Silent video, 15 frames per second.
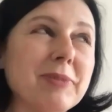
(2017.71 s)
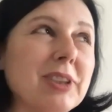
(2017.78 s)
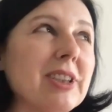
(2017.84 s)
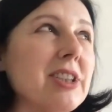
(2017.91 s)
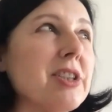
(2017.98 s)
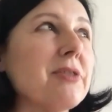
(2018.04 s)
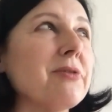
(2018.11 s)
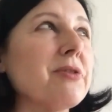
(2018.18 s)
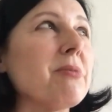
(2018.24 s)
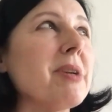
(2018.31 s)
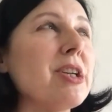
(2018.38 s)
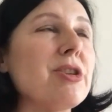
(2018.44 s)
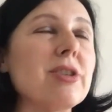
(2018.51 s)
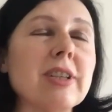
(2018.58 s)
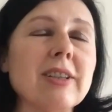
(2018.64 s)

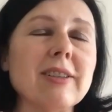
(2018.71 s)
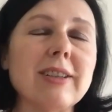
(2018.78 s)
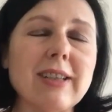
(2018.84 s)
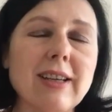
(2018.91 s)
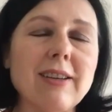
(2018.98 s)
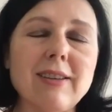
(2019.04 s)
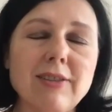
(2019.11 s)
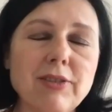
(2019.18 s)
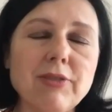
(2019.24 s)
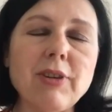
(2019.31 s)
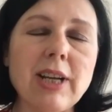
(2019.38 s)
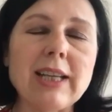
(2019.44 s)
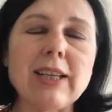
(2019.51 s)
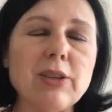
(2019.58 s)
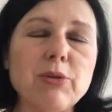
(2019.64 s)
disinformation,
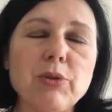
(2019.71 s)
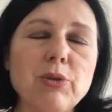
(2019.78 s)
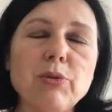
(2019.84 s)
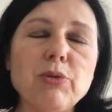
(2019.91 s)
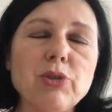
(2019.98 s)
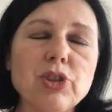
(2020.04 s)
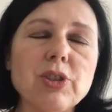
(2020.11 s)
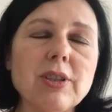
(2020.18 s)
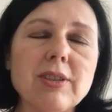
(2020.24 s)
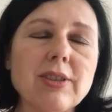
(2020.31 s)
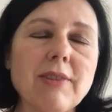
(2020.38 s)
really to use